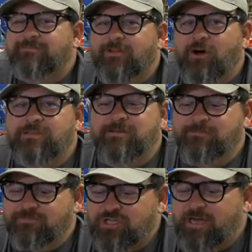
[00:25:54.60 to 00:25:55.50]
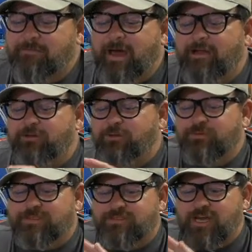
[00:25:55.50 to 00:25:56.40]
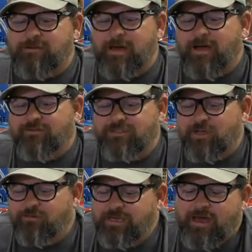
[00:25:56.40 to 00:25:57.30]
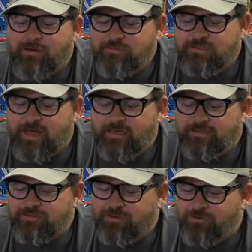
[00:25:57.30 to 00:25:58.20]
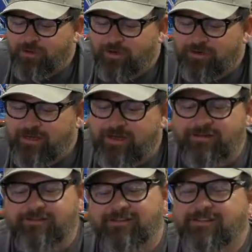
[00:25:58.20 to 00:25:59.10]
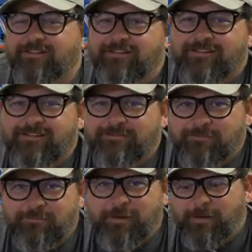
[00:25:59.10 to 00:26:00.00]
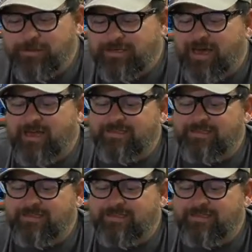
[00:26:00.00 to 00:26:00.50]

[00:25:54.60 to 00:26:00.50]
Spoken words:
Awesome. Check him out, dudes. Check him out. So yeah, I was glad to turn on Bobby K